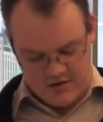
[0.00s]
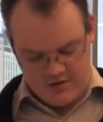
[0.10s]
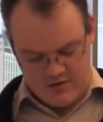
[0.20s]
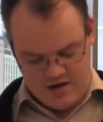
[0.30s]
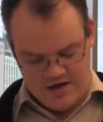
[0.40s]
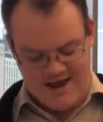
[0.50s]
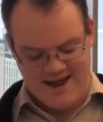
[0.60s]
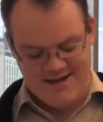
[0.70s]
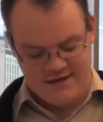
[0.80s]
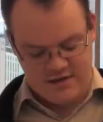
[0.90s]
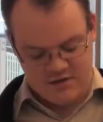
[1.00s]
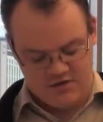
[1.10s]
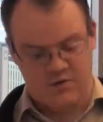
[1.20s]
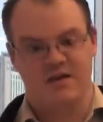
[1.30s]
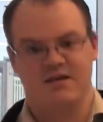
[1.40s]
You had Haiti in
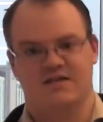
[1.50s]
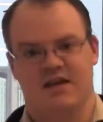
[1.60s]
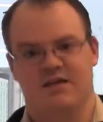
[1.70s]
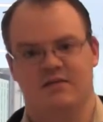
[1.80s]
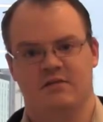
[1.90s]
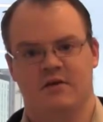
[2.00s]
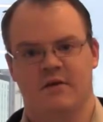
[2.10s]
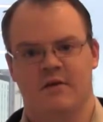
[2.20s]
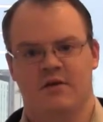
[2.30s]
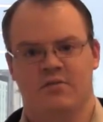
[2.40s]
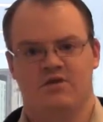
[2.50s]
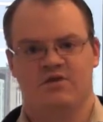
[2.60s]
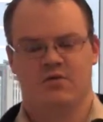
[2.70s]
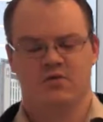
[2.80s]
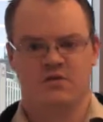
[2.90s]
2010, which
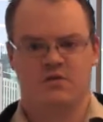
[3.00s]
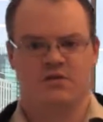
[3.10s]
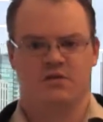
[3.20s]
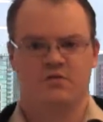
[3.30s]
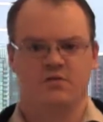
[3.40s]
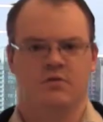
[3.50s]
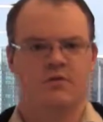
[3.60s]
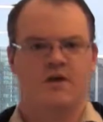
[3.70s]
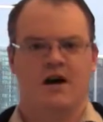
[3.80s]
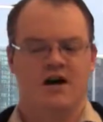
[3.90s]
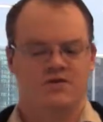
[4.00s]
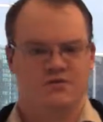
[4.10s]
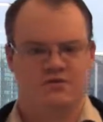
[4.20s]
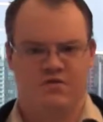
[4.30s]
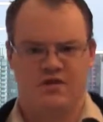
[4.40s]
also killed
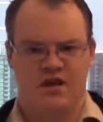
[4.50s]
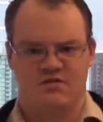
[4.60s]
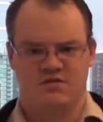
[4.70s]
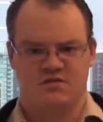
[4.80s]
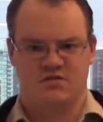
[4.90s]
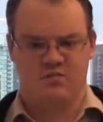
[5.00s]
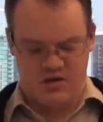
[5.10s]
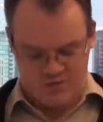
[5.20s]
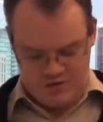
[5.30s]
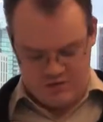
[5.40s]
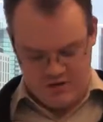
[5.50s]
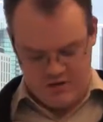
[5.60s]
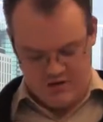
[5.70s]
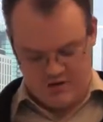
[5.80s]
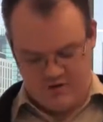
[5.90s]
hundreds of thousands of people.
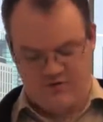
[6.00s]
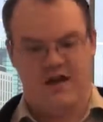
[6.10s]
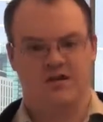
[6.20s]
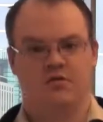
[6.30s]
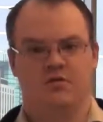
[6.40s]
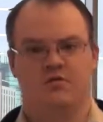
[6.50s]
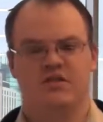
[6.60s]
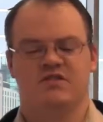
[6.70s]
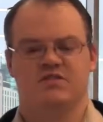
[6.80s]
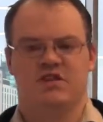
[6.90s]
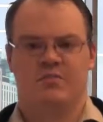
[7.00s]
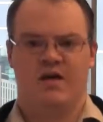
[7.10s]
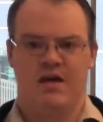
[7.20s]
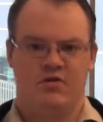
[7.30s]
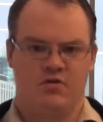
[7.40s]
You've had the recent
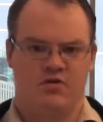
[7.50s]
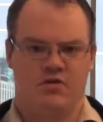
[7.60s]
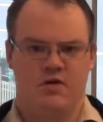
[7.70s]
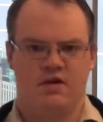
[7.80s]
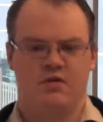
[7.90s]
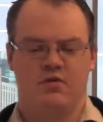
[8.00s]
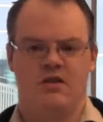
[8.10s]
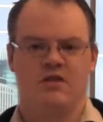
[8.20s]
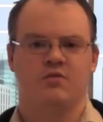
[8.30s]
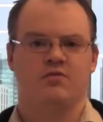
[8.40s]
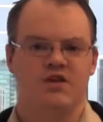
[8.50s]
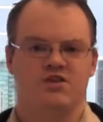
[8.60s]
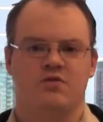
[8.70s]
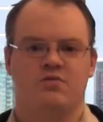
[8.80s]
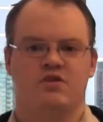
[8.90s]
Japan earthquake in a
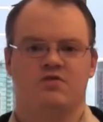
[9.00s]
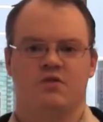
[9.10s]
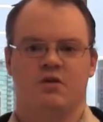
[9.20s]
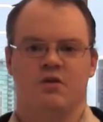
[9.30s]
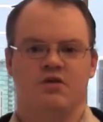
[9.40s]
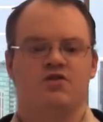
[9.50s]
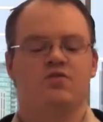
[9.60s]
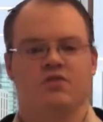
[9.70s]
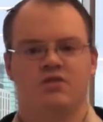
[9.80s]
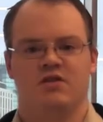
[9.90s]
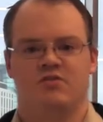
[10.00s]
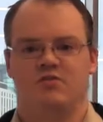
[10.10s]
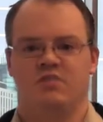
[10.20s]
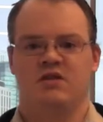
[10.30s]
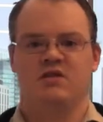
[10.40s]
region which you would think
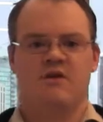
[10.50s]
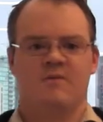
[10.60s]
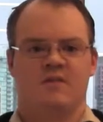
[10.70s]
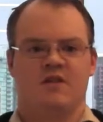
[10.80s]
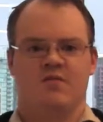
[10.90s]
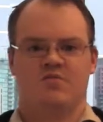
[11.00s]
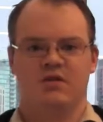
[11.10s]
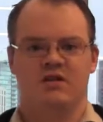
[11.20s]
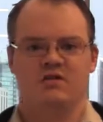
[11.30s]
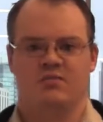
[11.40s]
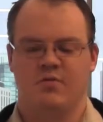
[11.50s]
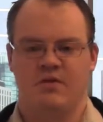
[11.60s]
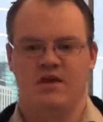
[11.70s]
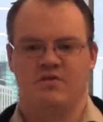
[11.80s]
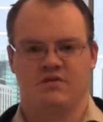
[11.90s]
would be completely
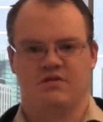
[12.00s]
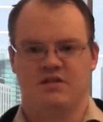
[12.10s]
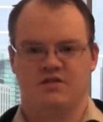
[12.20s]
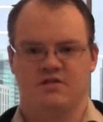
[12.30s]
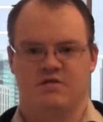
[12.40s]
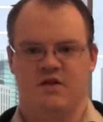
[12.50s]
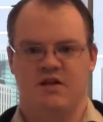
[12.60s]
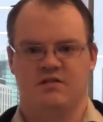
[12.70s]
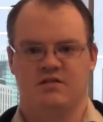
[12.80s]
prepared for such an event.